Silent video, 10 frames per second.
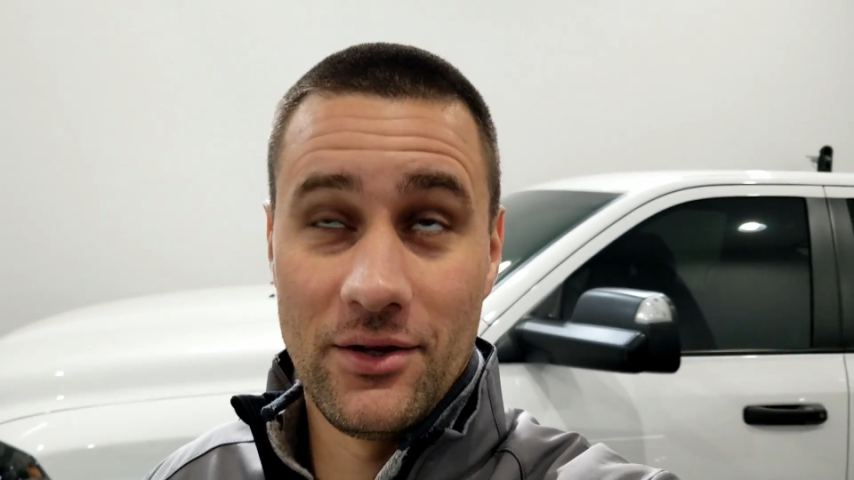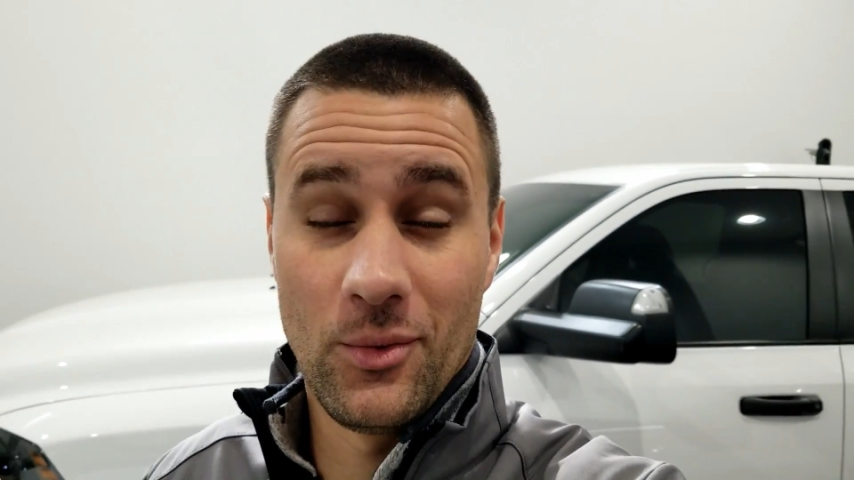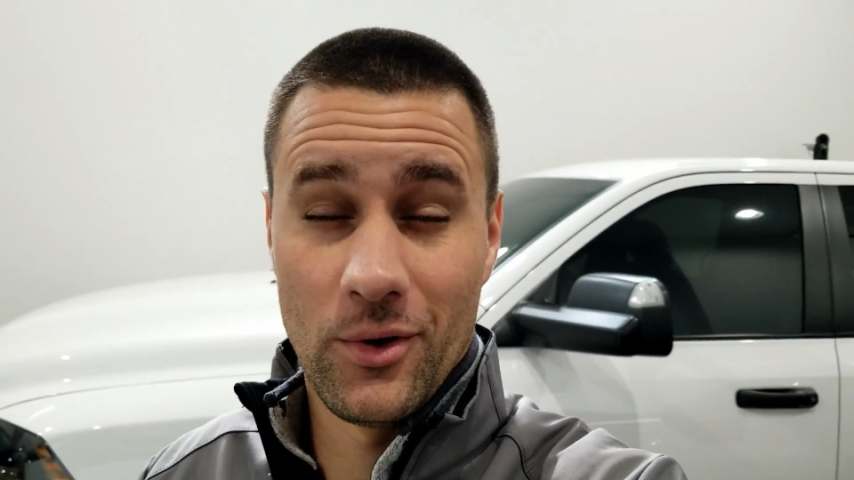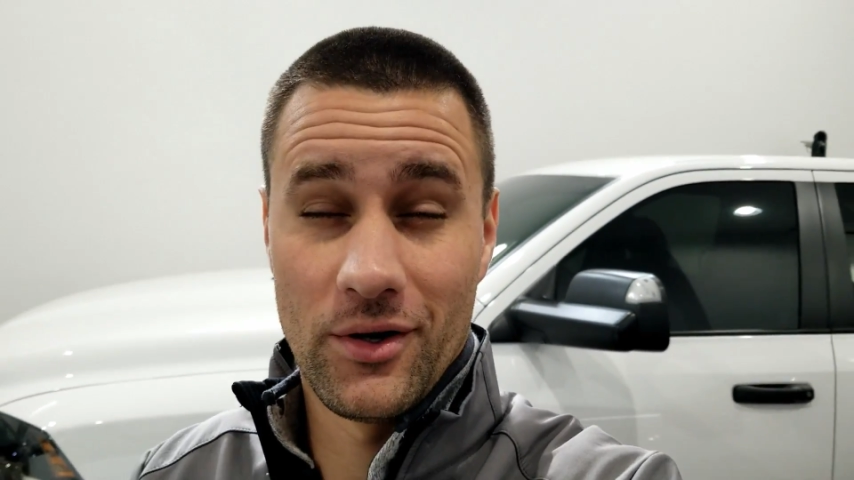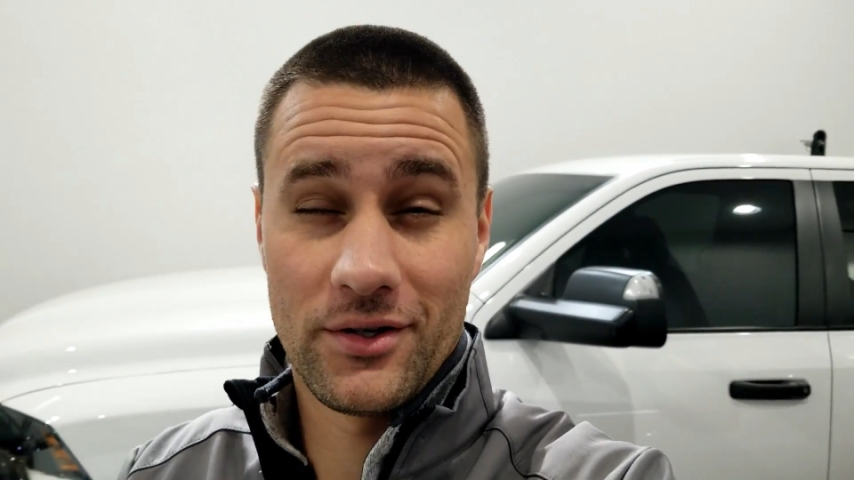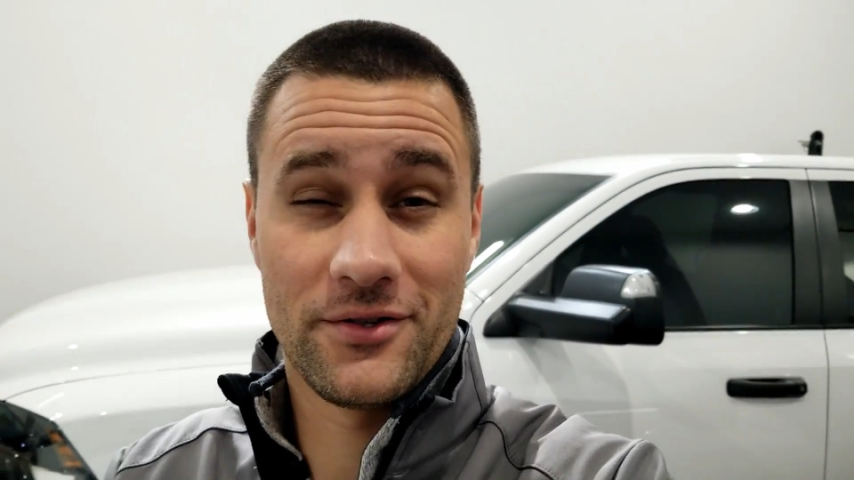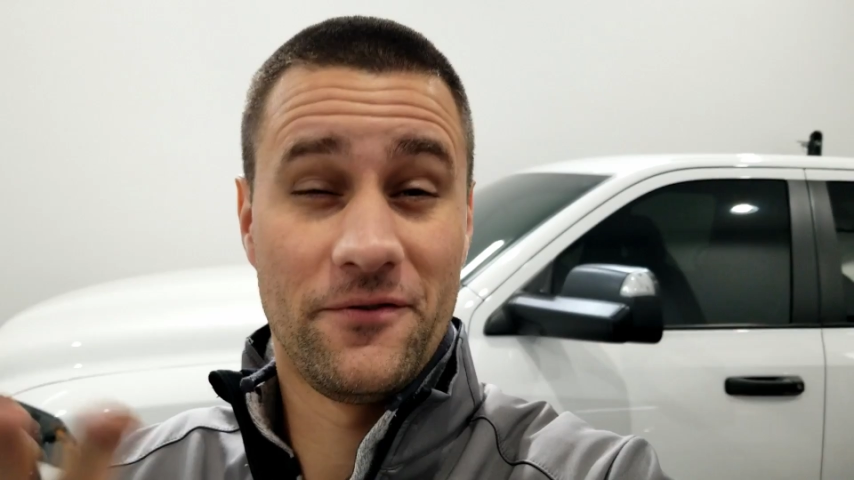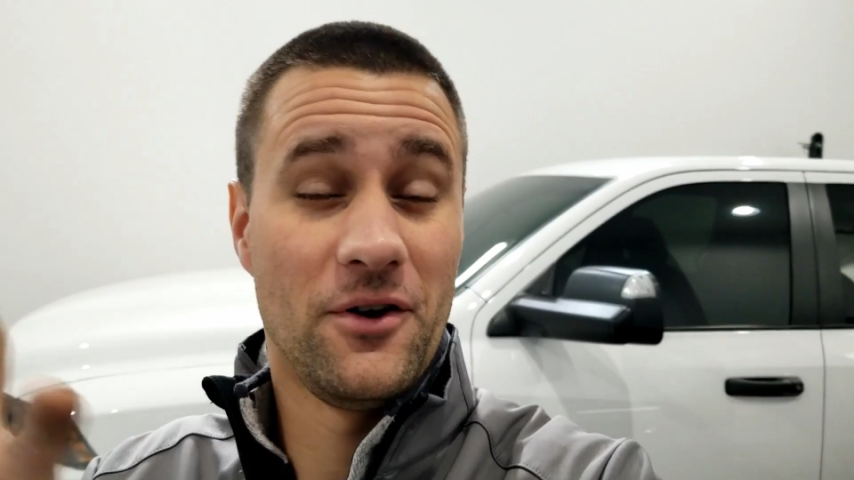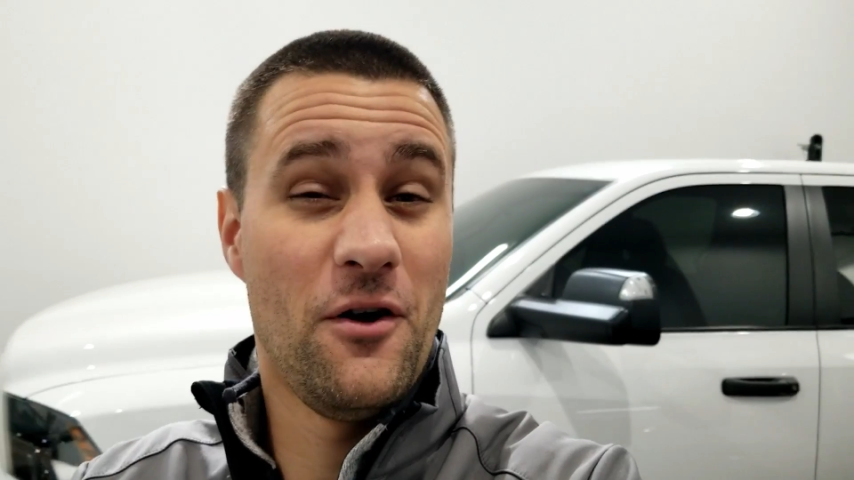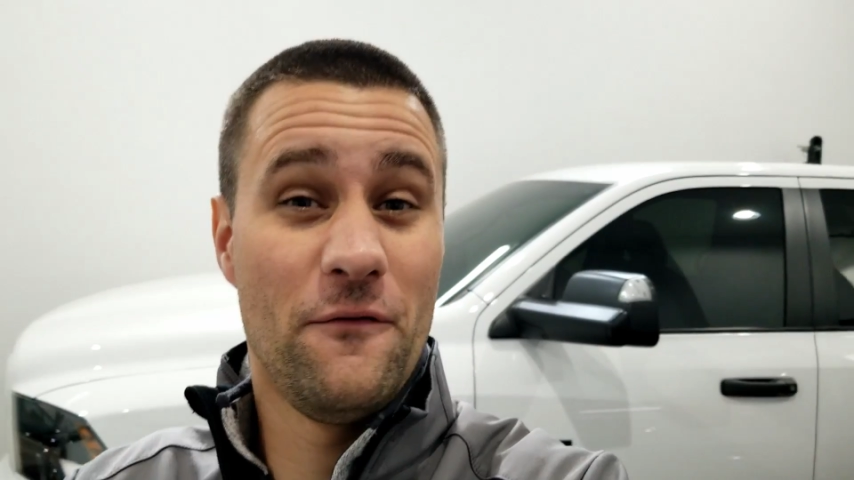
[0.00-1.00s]
the works
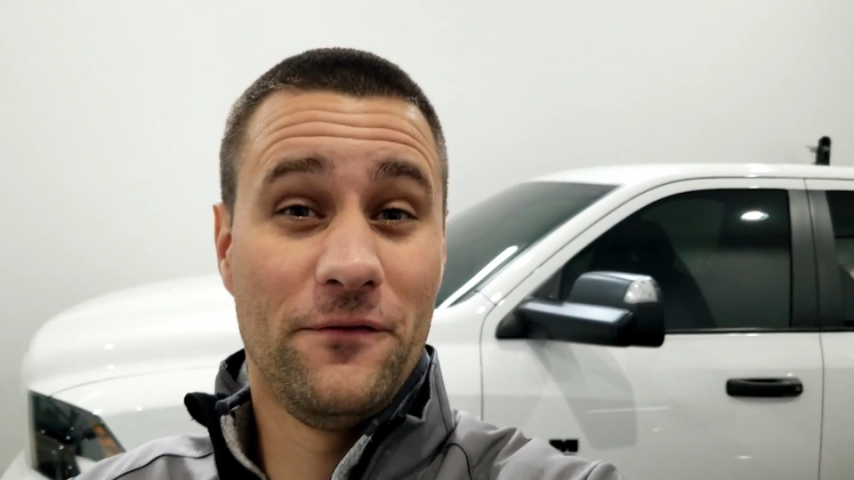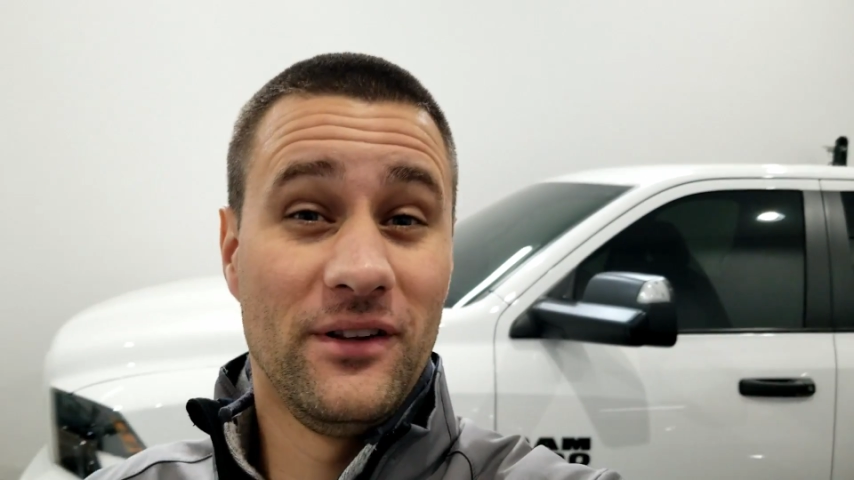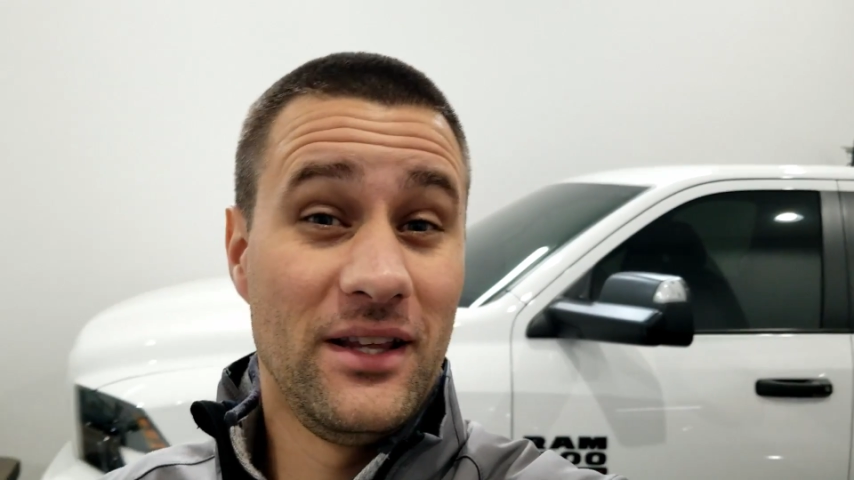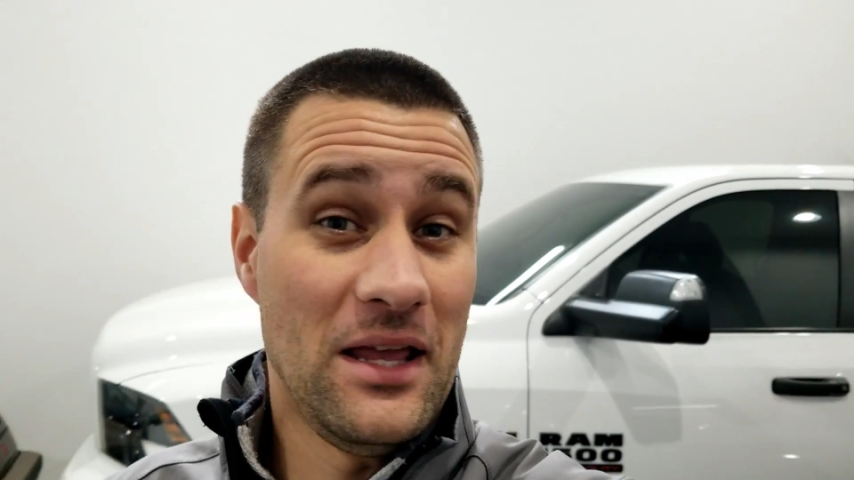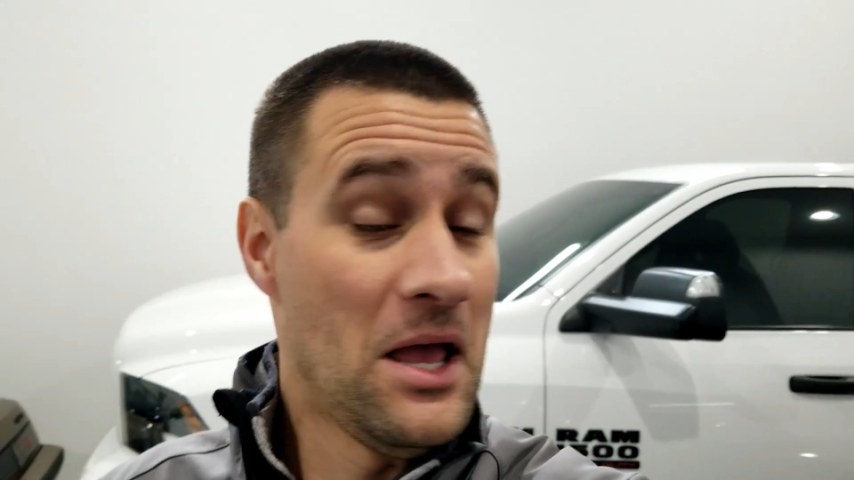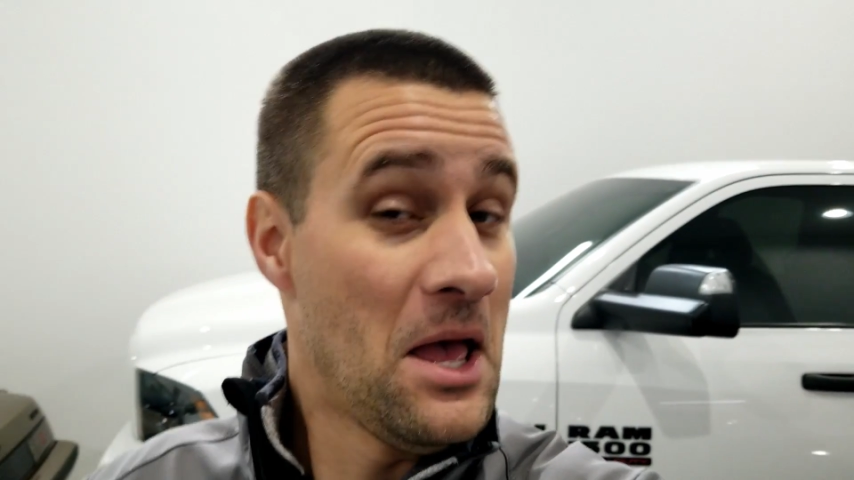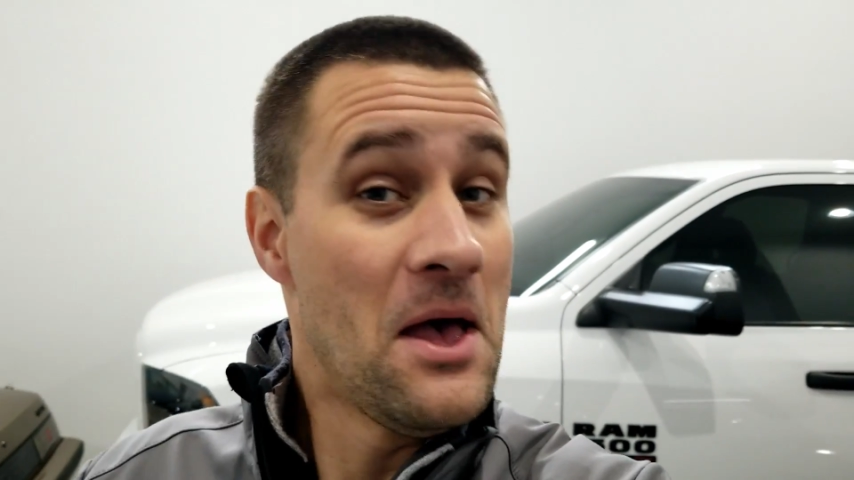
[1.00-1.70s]
for hopefully